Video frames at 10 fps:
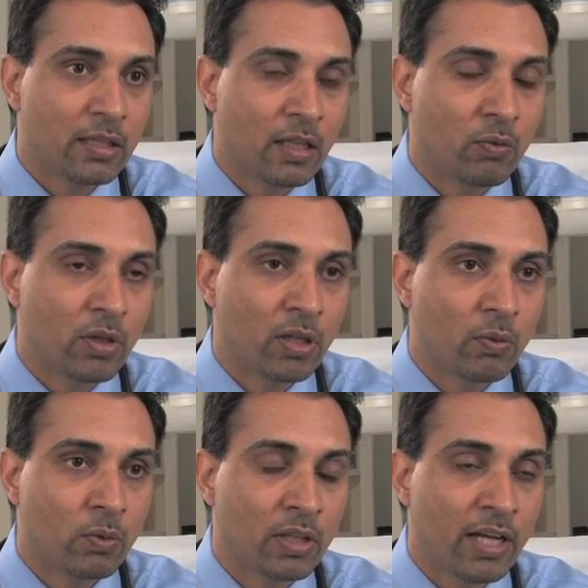then we
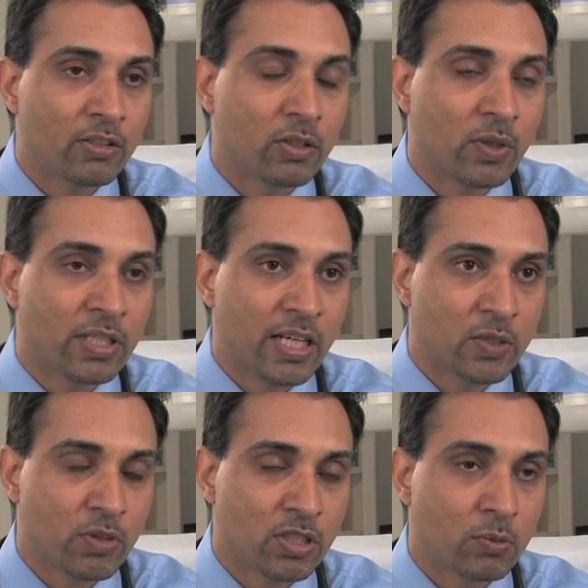would like to do a
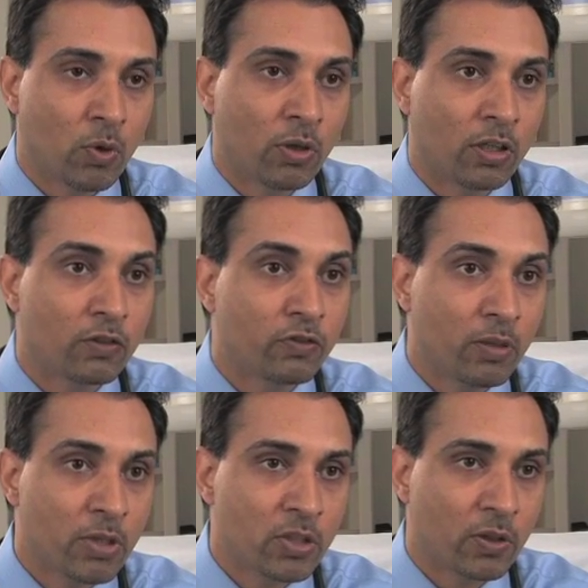test which is more
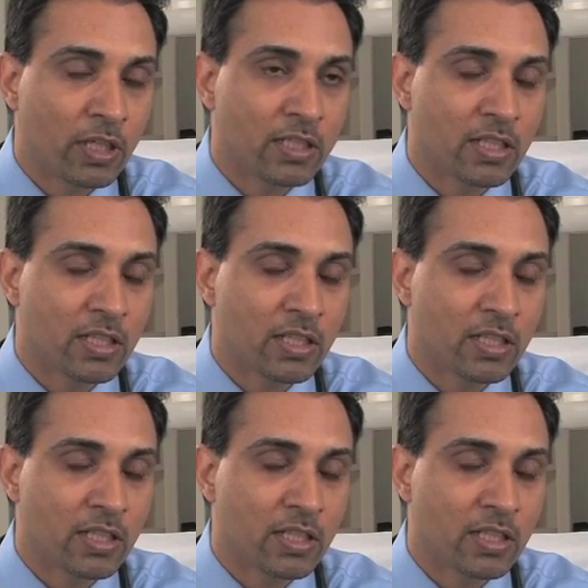confirmatory,